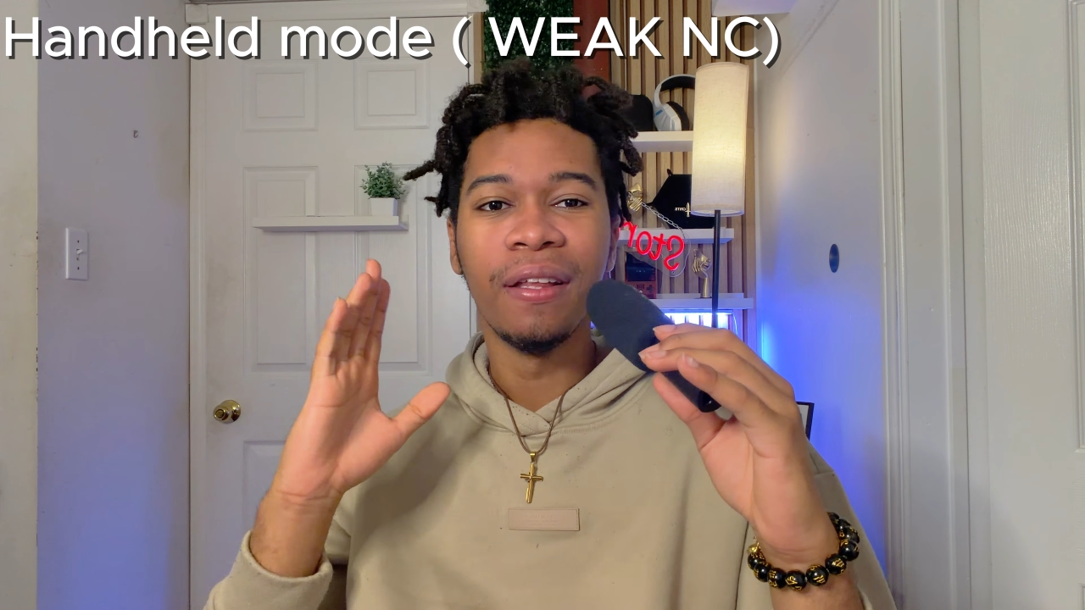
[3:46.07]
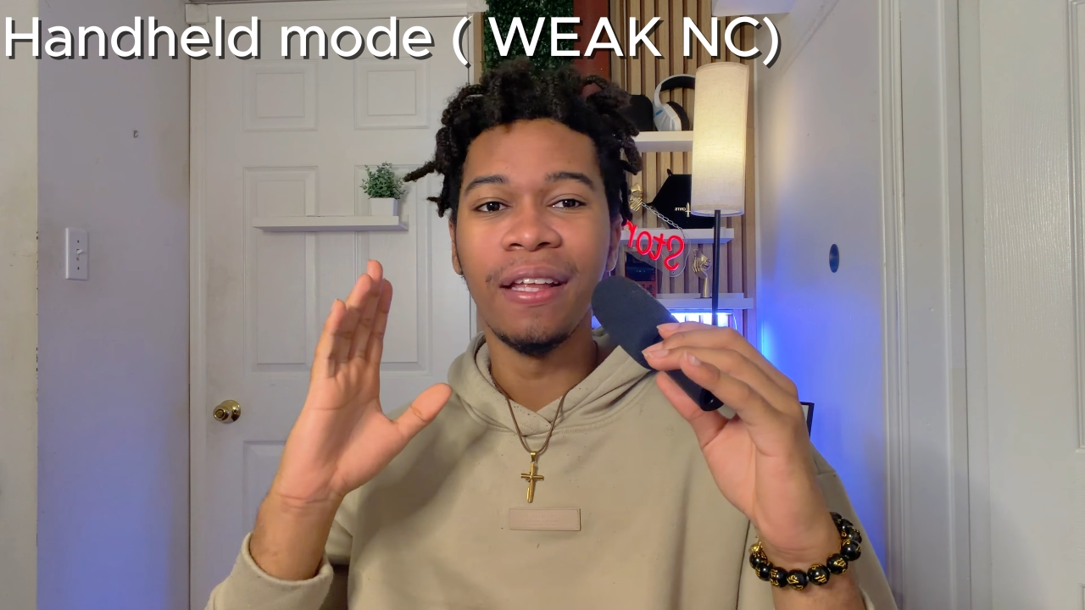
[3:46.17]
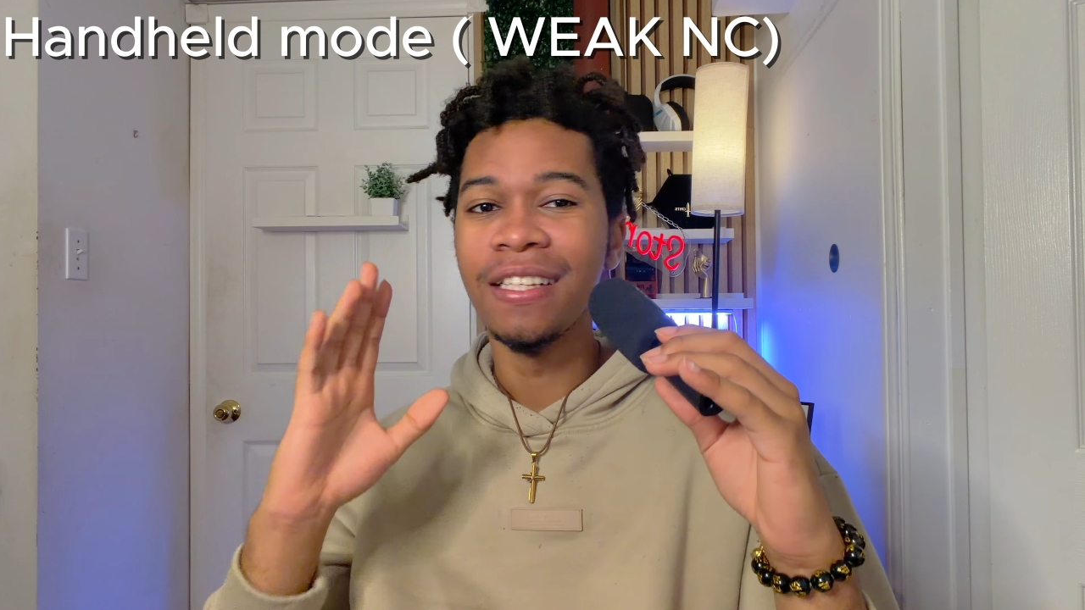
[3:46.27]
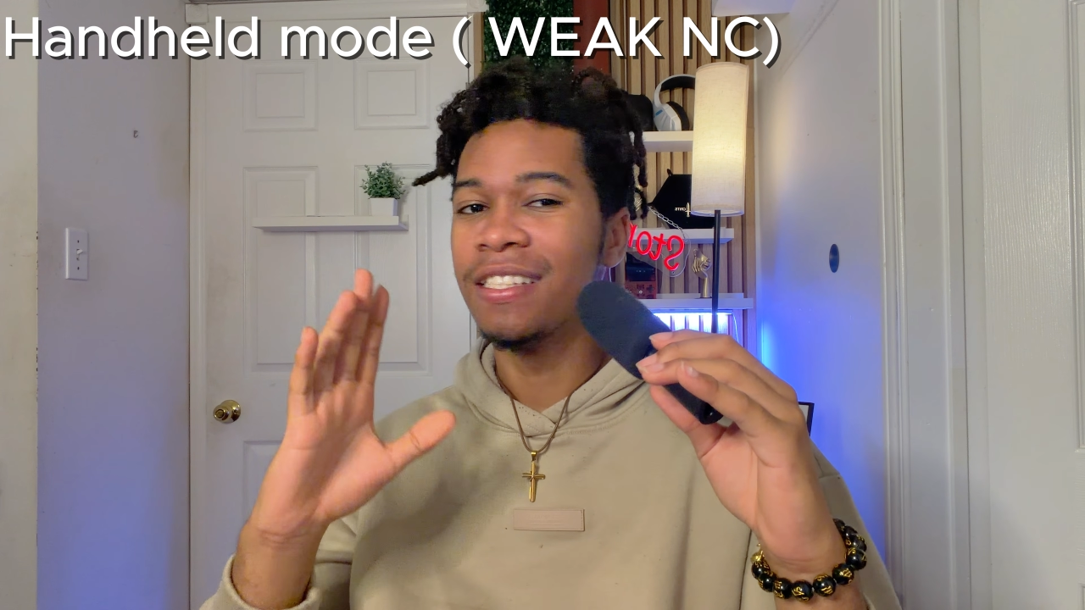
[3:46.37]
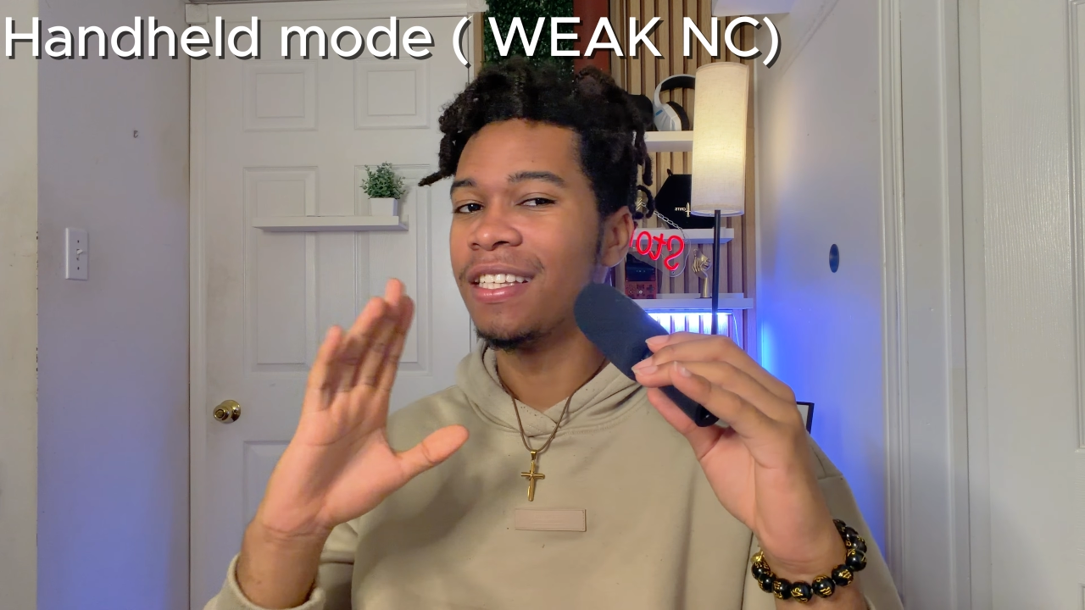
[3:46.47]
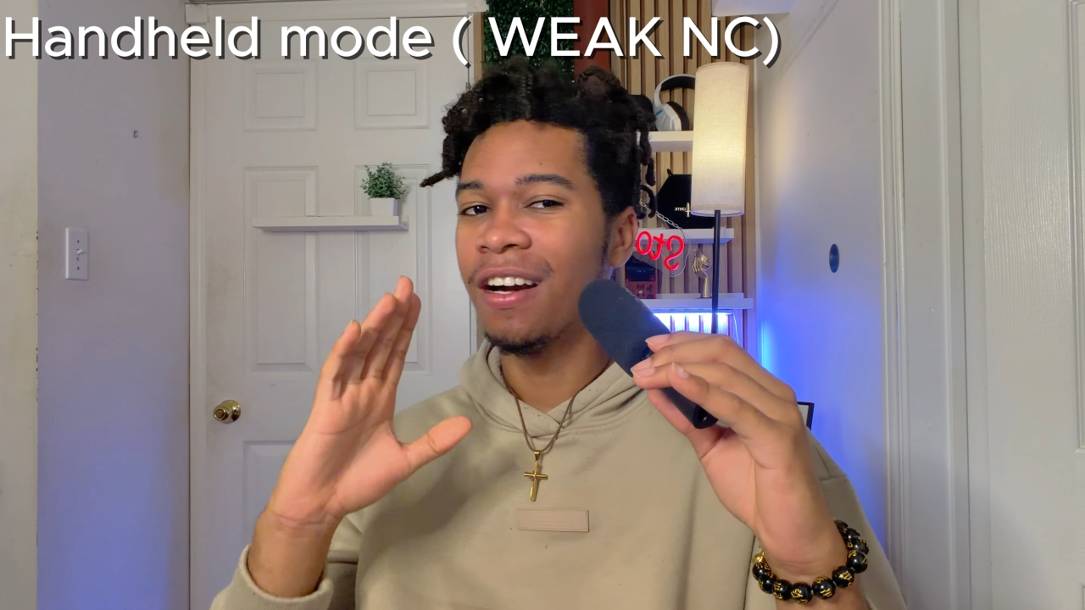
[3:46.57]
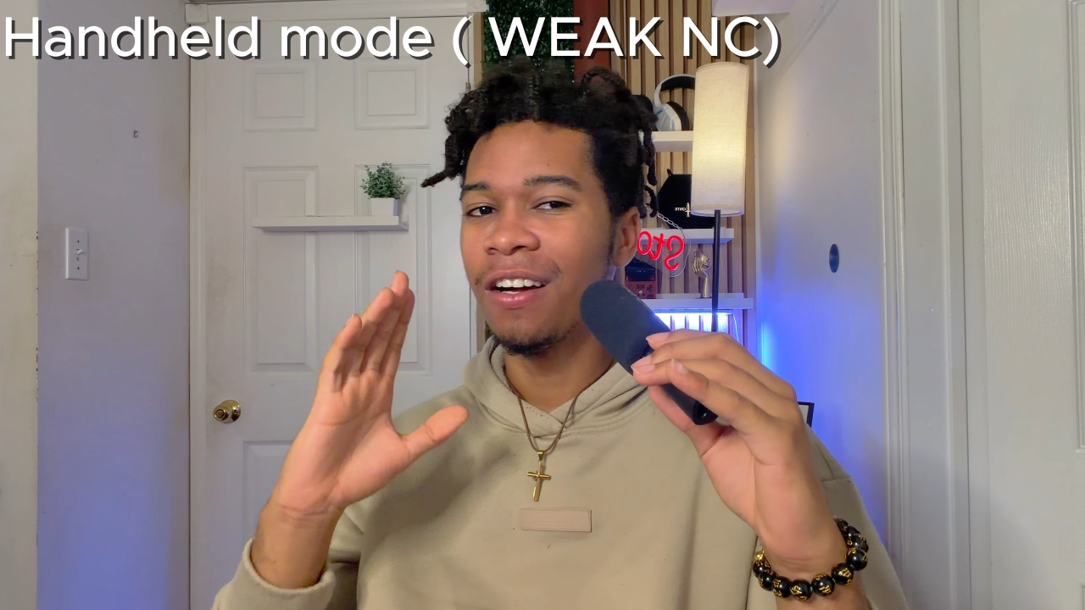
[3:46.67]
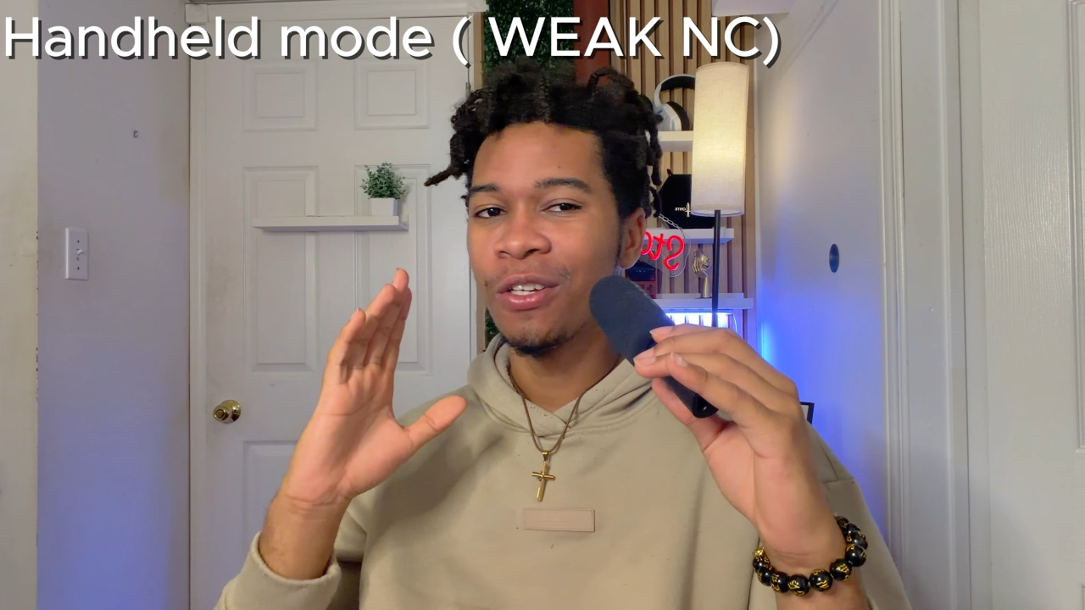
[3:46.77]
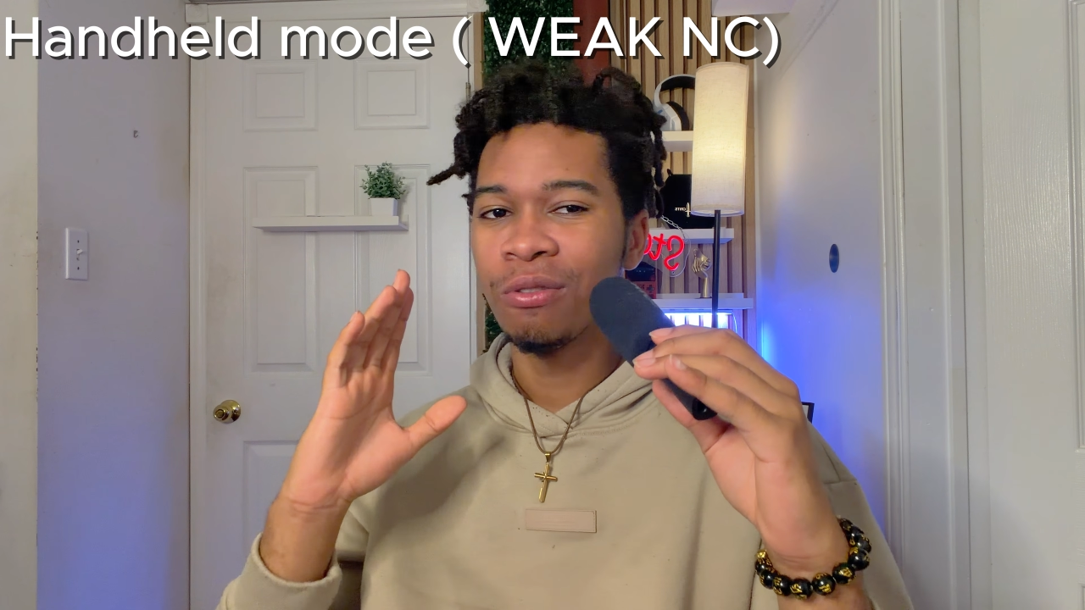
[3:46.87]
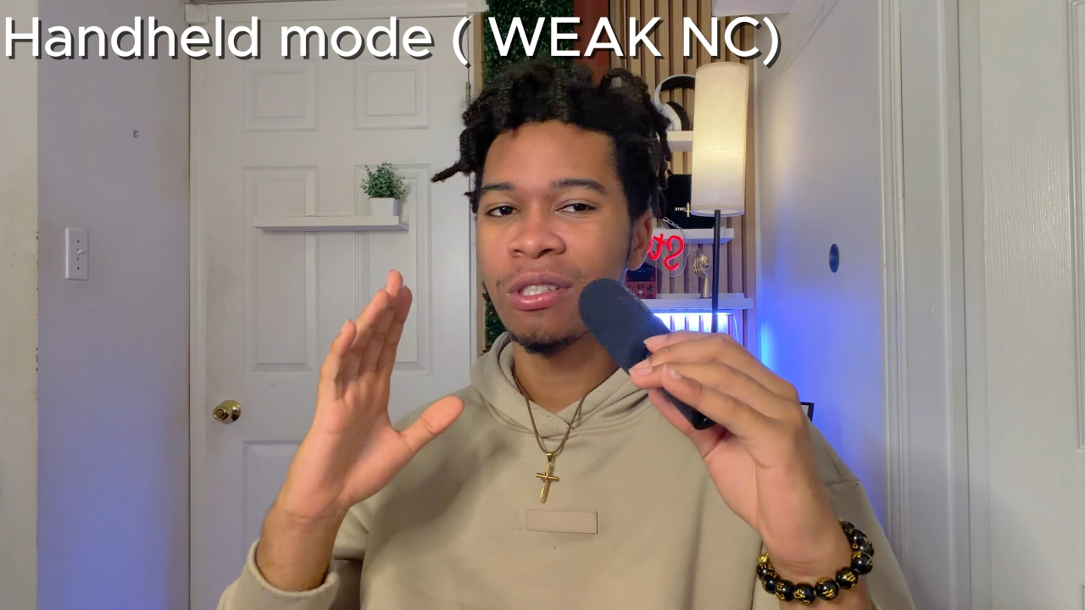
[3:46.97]
Is the
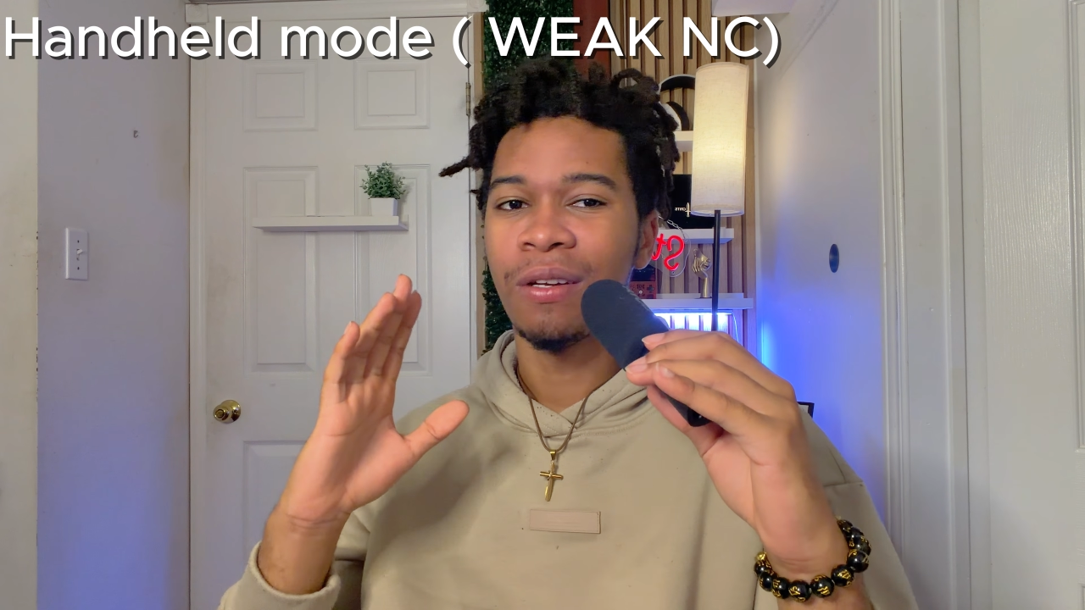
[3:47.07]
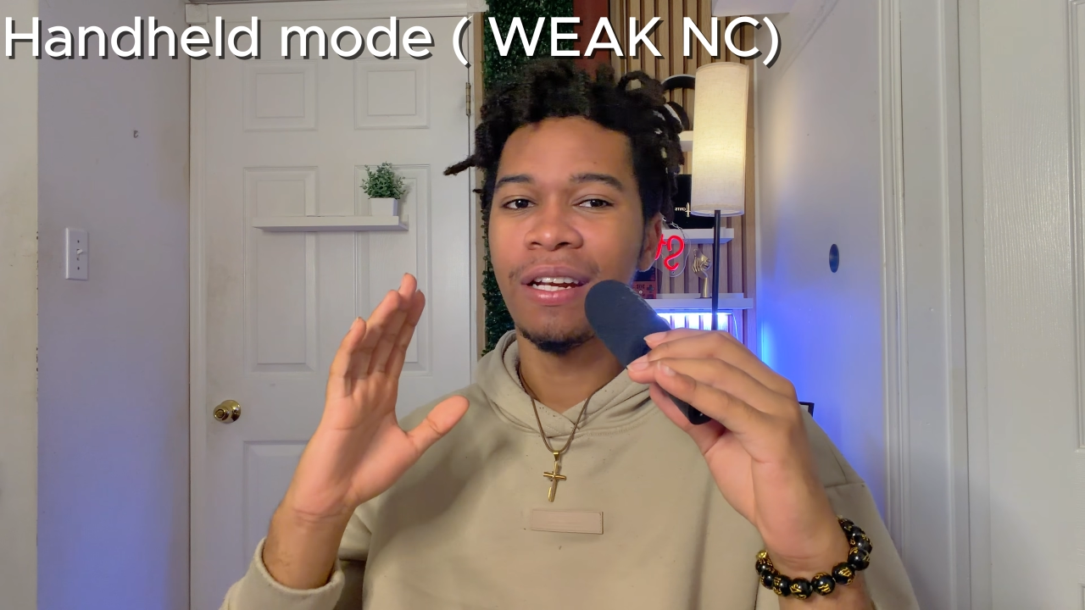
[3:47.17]
audio sound